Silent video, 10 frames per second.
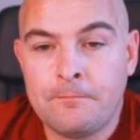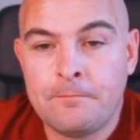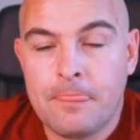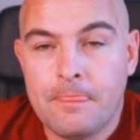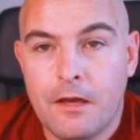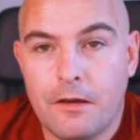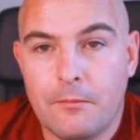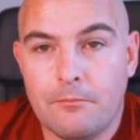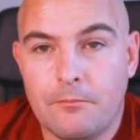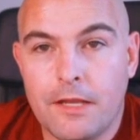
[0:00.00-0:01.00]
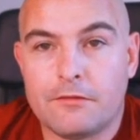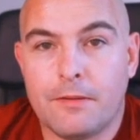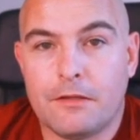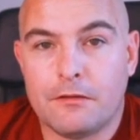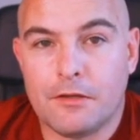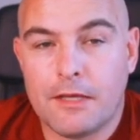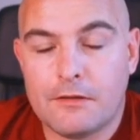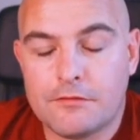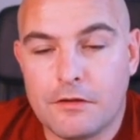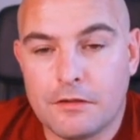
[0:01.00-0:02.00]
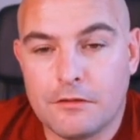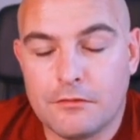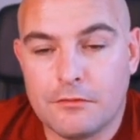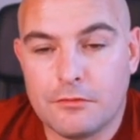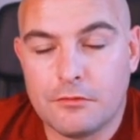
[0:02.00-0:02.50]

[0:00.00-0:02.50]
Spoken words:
Now, depending on how tight your